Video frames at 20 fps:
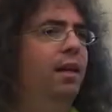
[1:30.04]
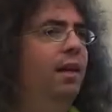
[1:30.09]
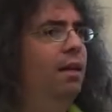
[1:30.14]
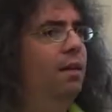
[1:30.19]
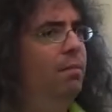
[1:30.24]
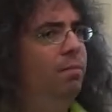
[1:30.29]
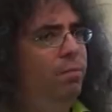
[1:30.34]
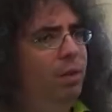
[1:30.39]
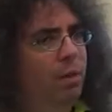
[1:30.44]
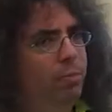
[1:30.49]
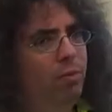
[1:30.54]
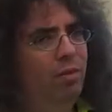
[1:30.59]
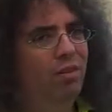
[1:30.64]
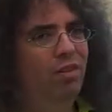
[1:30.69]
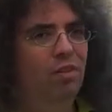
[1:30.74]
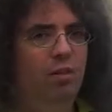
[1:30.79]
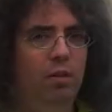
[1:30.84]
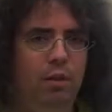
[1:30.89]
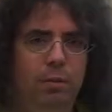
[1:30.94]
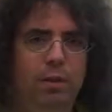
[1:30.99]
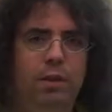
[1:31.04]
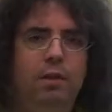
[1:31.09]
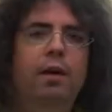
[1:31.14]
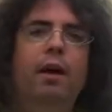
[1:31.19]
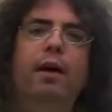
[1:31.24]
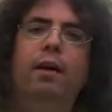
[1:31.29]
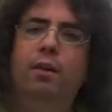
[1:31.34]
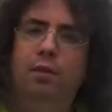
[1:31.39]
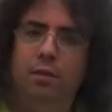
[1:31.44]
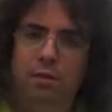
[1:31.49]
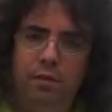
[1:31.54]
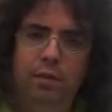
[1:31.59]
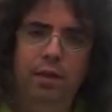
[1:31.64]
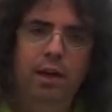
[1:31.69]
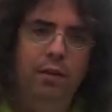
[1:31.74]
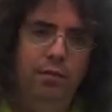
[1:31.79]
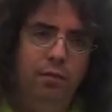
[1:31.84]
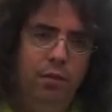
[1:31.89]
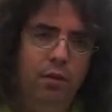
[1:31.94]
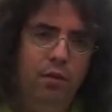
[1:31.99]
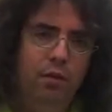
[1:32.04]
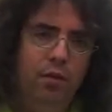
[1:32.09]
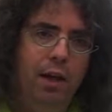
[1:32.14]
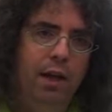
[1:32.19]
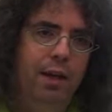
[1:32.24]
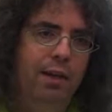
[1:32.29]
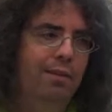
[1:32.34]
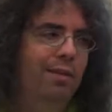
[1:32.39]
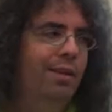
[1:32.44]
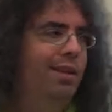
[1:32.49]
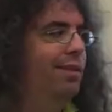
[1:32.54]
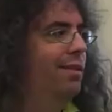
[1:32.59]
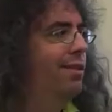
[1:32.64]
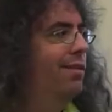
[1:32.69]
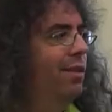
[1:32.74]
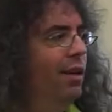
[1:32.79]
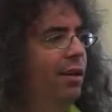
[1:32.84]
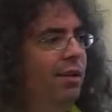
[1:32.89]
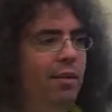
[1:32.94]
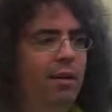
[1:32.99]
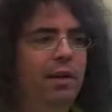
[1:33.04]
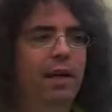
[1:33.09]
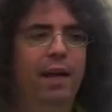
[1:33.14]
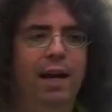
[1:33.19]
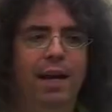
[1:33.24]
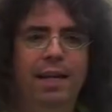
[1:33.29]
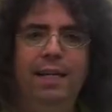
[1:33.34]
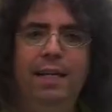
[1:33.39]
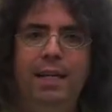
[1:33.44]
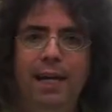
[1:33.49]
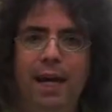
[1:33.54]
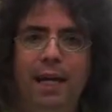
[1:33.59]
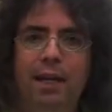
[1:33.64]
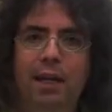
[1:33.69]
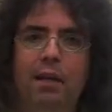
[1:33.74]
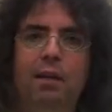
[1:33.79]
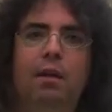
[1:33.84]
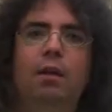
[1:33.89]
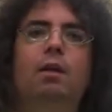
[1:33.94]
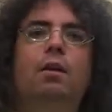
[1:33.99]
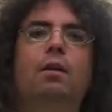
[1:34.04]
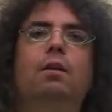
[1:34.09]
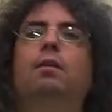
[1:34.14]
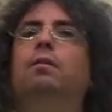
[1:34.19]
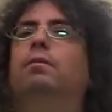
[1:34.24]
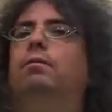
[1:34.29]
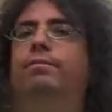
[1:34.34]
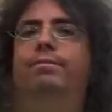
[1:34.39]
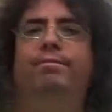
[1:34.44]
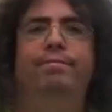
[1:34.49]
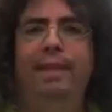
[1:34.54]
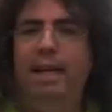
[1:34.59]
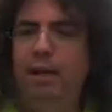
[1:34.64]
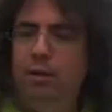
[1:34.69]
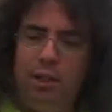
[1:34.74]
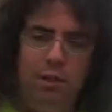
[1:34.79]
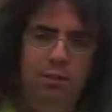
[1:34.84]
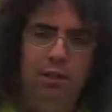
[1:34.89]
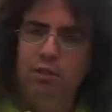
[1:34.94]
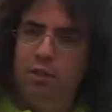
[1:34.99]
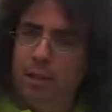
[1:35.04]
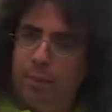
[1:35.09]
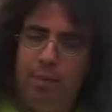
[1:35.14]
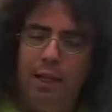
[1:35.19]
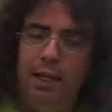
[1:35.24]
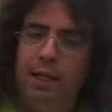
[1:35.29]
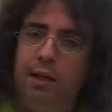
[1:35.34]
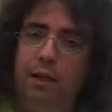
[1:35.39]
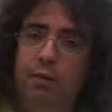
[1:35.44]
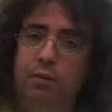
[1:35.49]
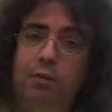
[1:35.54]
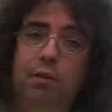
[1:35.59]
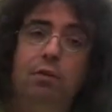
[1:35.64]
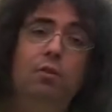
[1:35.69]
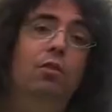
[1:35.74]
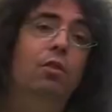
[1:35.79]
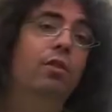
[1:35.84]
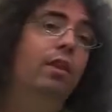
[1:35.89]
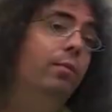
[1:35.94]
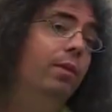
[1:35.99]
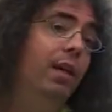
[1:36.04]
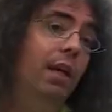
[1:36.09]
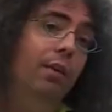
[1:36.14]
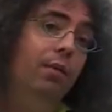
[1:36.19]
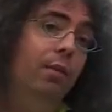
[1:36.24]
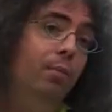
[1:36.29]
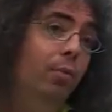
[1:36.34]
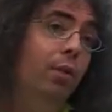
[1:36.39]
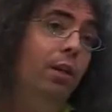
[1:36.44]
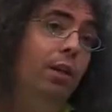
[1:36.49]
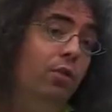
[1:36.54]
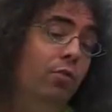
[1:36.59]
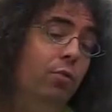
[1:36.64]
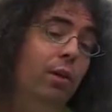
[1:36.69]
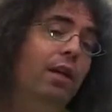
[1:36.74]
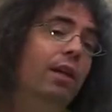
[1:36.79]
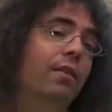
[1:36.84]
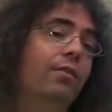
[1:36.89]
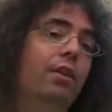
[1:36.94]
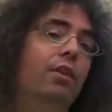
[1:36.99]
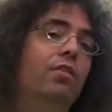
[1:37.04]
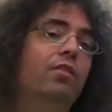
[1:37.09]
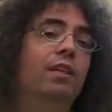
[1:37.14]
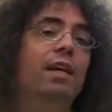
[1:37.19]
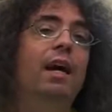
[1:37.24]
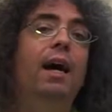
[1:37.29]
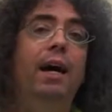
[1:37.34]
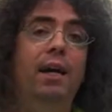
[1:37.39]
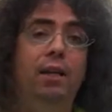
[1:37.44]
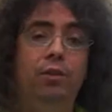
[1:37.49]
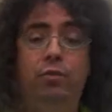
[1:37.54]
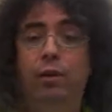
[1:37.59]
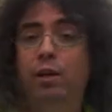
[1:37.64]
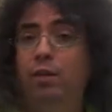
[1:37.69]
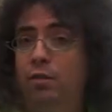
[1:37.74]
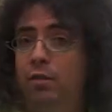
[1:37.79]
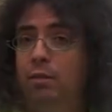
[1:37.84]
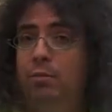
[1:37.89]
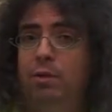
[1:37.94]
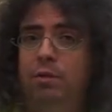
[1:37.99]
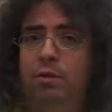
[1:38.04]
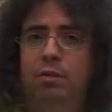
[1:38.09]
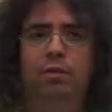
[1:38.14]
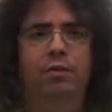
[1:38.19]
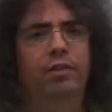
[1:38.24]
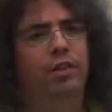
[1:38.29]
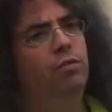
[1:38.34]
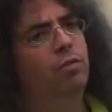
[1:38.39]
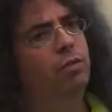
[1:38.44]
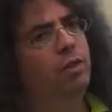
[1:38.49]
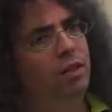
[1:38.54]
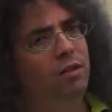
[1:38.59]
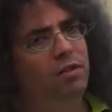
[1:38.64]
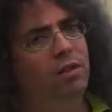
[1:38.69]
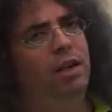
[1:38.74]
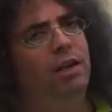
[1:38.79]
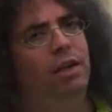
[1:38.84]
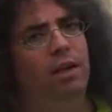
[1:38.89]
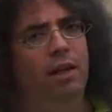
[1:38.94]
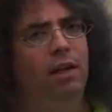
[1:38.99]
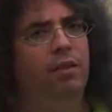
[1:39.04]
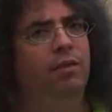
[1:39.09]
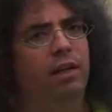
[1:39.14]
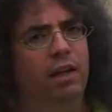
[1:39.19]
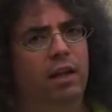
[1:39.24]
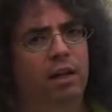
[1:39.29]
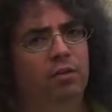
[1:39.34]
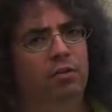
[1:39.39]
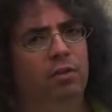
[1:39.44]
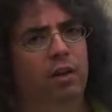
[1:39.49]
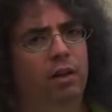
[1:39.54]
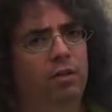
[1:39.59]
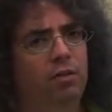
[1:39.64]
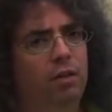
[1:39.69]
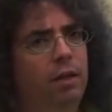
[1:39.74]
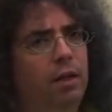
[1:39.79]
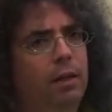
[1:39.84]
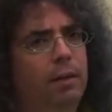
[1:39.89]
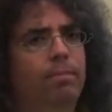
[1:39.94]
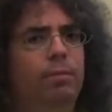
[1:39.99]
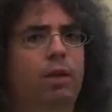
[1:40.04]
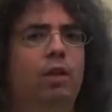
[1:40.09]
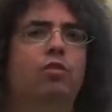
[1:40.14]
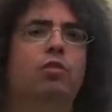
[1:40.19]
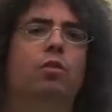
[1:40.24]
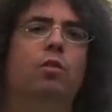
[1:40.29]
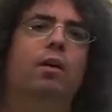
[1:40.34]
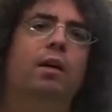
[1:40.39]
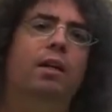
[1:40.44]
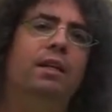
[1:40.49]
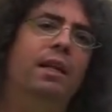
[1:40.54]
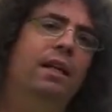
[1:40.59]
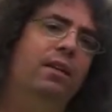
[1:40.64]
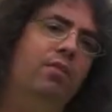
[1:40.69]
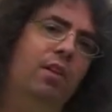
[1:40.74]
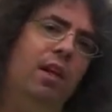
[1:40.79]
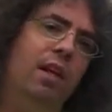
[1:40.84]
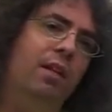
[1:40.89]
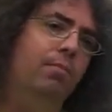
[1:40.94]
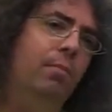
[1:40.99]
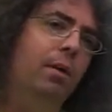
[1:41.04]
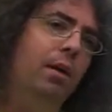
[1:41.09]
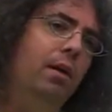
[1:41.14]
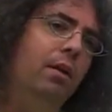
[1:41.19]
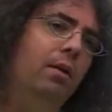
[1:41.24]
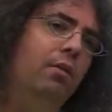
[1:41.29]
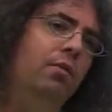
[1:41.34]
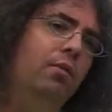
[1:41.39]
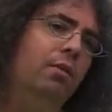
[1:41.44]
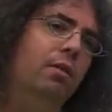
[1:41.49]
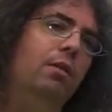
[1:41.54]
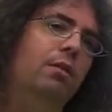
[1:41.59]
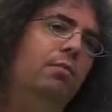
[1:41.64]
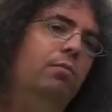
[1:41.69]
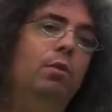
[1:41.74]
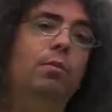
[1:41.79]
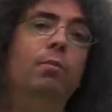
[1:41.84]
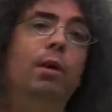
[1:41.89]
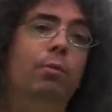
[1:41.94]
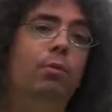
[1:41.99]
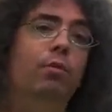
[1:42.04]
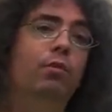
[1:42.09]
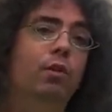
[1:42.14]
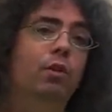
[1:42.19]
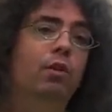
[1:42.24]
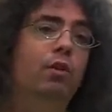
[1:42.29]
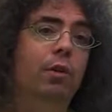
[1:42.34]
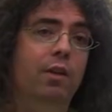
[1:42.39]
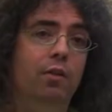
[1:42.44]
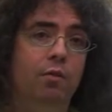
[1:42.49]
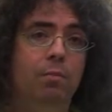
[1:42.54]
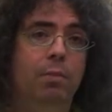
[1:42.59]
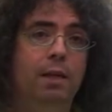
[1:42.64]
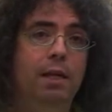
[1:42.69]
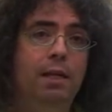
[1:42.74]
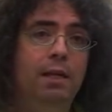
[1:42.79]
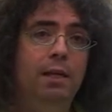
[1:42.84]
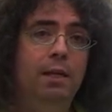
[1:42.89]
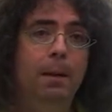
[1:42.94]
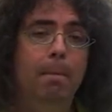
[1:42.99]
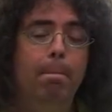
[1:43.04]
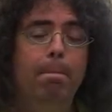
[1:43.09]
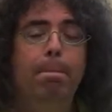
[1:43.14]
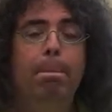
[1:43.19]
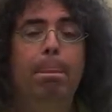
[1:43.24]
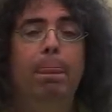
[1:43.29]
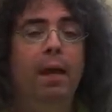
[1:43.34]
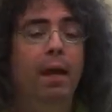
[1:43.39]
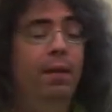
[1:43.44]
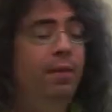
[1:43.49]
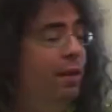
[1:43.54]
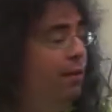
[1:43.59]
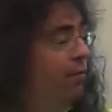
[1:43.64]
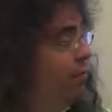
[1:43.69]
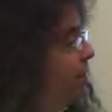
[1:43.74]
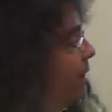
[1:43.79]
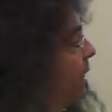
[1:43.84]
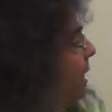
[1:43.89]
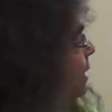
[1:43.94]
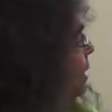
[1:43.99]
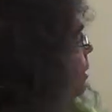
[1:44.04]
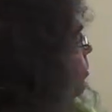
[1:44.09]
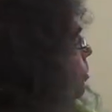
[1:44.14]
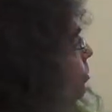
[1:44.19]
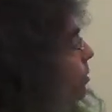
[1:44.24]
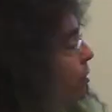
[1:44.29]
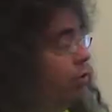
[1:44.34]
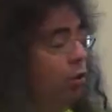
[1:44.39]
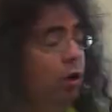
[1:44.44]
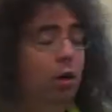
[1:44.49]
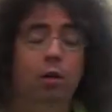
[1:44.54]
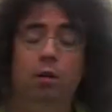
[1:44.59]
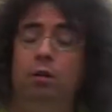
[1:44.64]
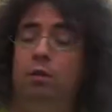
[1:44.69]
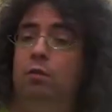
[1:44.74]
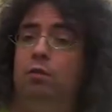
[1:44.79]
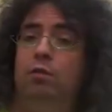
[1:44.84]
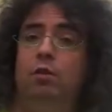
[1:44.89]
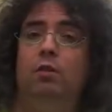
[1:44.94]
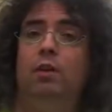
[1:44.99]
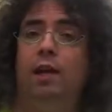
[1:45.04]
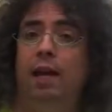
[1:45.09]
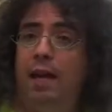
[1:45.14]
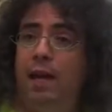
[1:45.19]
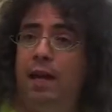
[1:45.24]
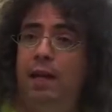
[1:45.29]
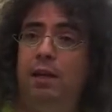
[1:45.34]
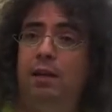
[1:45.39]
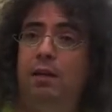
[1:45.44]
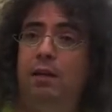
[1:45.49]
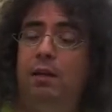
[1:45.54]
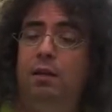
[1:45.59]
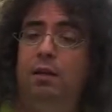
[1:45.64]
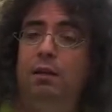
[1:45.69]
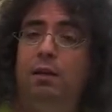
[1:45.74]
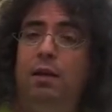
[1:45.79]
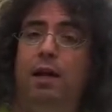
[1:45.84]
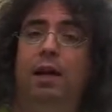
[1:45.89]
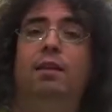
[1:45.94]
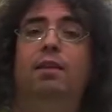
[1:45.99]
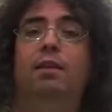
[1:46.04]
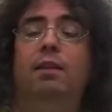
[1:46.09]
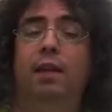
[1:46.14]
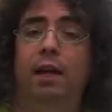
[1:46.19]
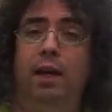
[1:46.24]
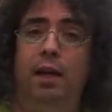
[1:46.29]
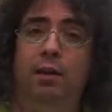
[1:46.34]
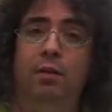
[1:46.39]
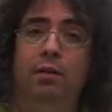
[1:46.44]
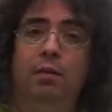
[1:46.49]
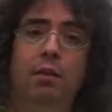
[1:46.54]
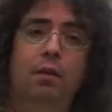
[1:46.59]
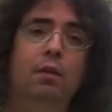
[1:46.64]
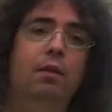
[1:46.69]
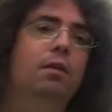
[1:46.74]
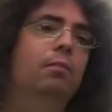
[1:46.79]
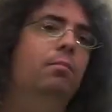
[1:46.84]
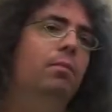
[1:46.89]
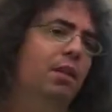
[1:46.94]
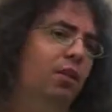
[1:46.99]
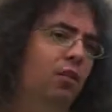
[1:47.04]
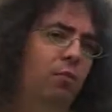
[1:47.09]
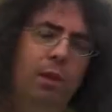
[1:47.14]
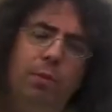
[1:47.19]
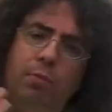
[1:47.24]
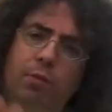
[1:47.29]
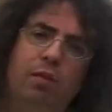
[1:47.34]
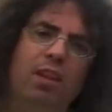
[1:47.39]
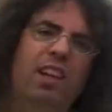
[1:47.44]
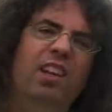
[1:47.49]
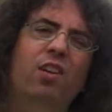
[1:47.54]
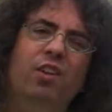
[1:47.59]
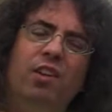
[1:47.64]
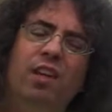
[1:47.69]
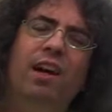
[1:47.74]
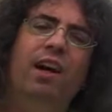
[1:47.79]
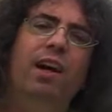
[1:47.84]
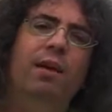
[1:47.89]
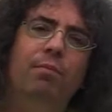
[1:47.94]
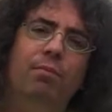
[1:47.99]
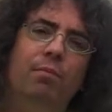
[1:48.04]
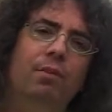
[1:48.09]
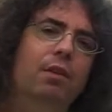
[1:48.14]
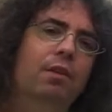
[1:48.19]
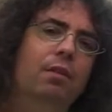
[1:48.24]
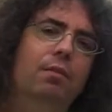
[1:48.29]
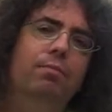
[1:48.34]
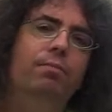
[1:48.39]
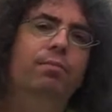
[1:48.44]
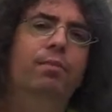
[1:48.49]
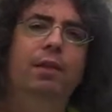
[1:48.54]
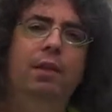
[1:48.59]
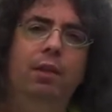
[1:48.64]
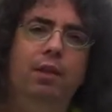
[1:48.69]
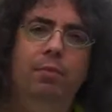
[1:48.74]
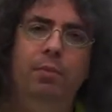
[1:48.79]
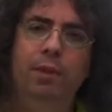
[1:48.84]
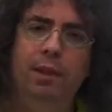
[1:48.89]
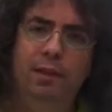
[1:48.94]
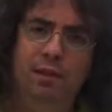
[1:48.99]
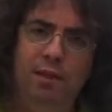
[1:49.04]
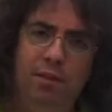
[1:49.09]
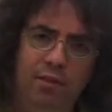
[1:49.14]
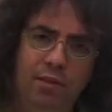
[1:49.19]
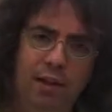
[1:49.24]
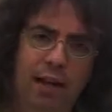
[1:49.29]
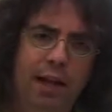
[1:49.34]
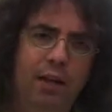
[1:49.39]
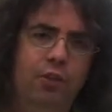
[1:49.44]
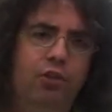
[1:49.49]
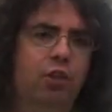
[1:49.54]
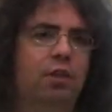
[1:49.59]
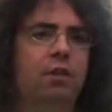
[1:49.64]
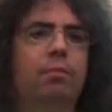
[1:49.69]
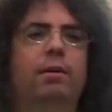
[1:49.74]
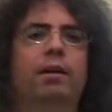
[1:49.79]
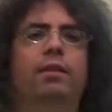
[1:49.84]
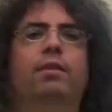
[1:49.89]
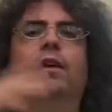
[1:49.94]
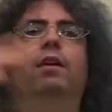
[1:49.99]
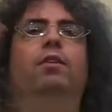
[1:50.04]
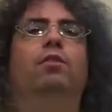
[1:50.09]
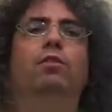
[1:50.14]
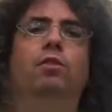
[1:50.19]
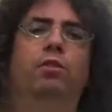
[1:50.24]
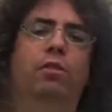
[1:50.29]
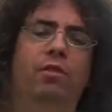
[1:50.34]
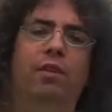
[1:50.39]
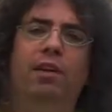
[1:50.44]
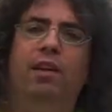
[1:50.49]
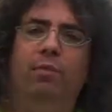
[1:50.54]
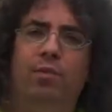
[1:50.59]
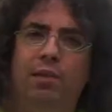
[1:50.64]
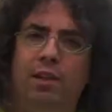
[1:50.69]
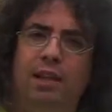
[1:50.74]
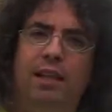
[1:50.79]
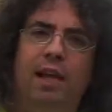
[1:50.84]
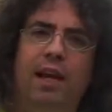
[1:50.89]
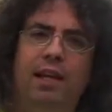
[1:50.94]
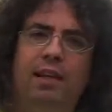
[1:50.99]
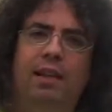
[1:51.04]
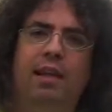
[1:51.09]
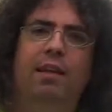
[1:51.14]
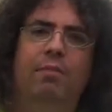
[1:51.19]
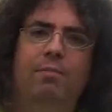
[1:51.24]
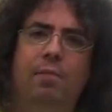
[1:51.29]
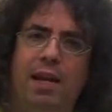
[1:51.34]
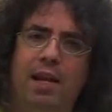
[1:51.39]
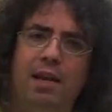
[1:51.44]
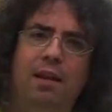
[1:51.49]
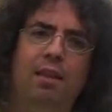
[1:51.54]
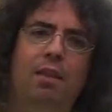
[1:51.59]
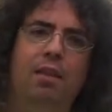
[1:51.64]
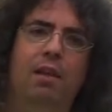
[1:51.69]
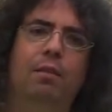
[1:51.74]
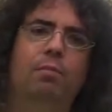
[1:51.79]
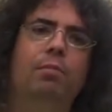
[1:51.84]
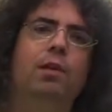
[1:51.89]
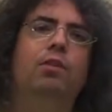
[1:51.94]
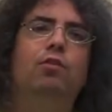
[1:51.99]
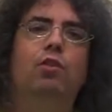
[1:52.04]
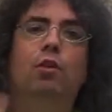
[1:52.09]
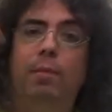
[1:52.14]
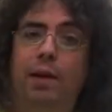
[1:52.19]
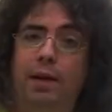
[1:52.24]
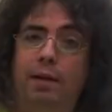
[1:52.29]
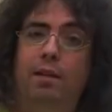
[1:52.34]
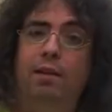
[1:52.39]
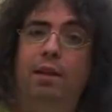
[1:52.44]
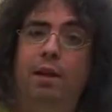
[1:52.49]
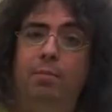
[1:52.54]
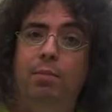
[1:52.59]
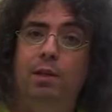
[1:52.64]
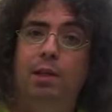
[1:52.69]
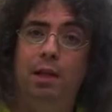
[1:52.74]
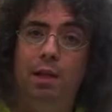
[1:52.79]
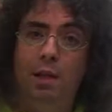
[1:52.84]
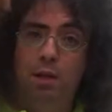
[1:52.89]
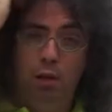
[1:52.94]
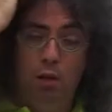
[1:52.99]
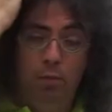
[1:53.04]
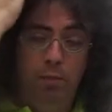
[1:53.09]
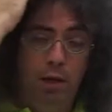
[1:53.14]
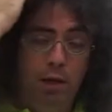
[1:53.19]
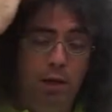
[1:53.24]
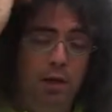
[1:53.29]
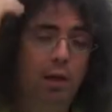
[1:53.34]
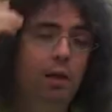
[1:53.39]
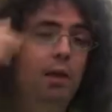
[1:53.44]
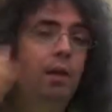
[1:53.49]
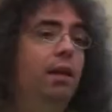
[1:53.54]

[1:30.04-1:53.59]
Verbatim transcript: and people are a little bit tired of that first A. It's like they're saying, okay, I get it. Now give us something else. And so then we have a bridge. We have this contrasting material. And that's really exciting to have a contrast. And so our next 8 bars we might refer to as B. And then finally we return to A at the end because people are like, oh yeah, I'm a little bit nostalgic about that earlier thing. I really like that main theme. Let's go back to that beginning opening.